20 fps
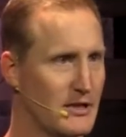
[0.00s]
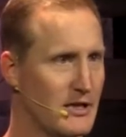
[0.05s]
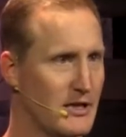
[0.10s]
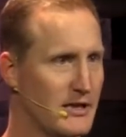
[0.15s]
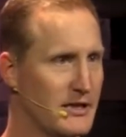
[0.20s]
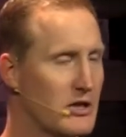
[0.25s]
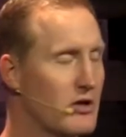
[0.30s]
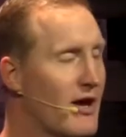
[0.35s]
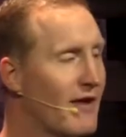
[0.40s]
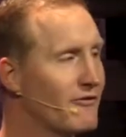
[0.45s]

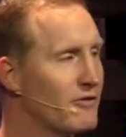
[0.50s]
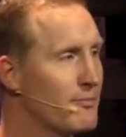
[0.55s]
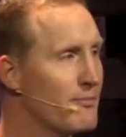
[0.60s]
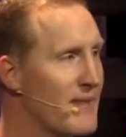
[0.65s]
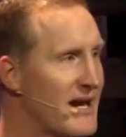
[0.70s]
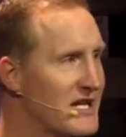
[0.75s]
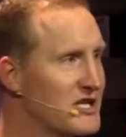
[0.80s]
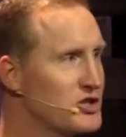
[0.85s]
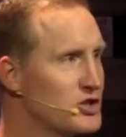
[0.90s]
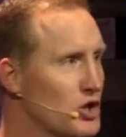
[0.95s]
You have to
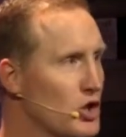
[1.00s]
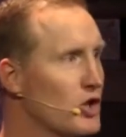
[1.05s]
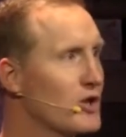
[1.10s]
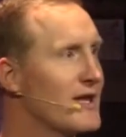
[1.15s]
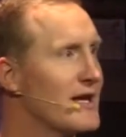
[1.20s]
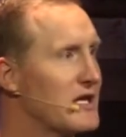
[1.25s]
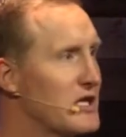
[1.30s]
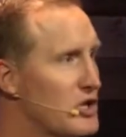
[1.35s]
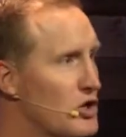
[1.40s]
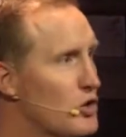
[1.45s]
make sure
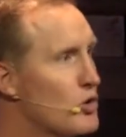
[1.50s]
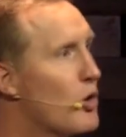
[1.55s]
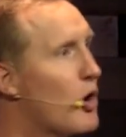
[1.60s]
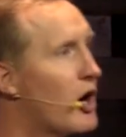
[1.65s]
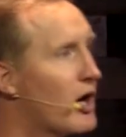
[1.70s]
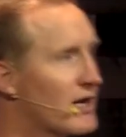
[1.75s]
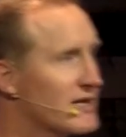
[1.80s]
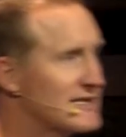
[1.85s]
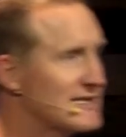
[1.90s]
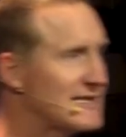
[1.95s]
that you
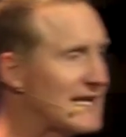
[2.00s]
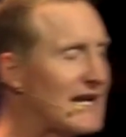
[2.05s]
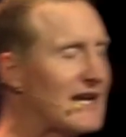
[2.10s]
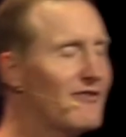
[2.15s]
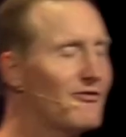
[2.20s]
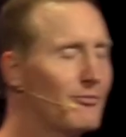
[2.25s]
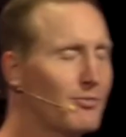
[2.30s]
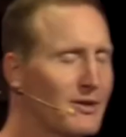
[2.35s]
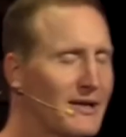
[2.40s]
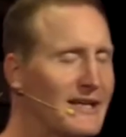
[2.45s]
are a
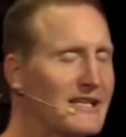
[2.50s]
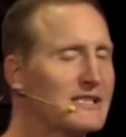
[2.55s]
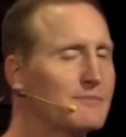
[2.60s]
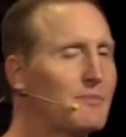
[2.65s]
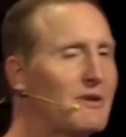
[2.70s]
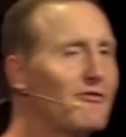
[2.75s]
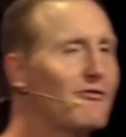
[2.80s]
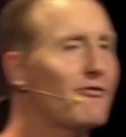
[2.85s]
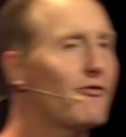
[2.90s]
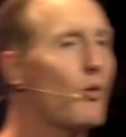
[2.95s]
safe place
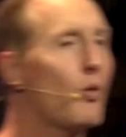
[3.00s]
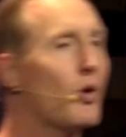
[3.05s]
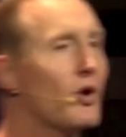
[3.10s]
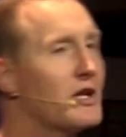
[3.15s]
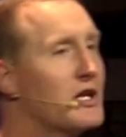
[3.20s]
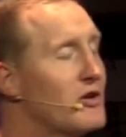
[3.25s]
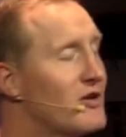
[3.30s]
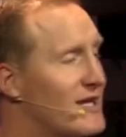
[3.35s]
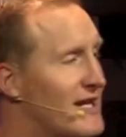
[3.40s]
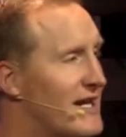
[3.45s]
before
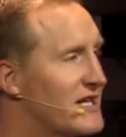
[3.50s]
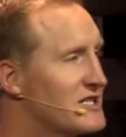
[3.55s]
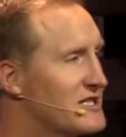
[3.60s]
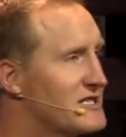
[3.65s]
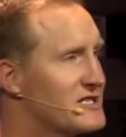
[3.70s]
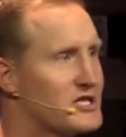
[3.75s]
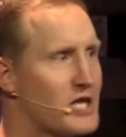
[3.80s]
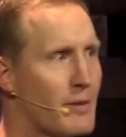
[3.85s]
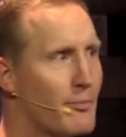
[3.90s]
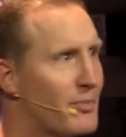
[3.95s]
you can actually
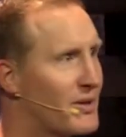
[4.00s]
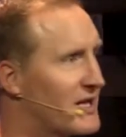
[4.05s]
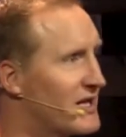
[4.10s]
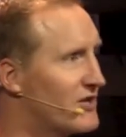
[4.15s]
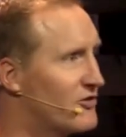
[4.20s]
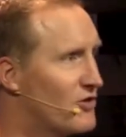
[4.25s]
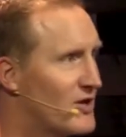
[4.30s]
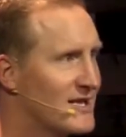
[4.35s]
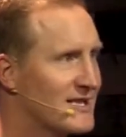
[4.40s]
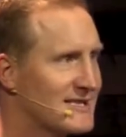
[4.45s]
jump in
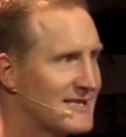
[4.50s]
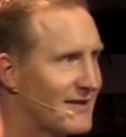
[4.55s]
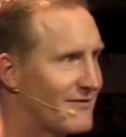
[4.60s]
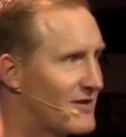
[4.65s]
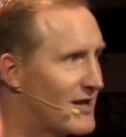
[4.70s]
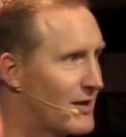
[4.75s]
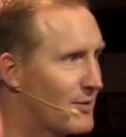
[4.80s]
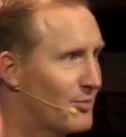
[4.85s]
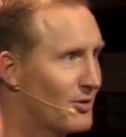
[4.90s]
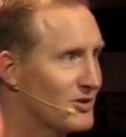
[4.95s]
and try to save
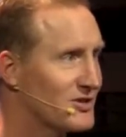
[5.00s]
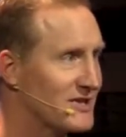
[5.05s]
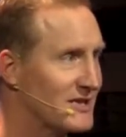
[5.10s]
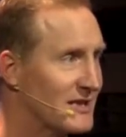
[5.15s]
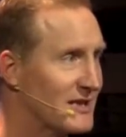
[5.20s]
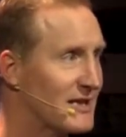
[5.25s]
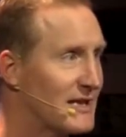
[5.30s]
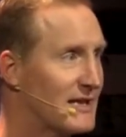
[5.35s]
the other person.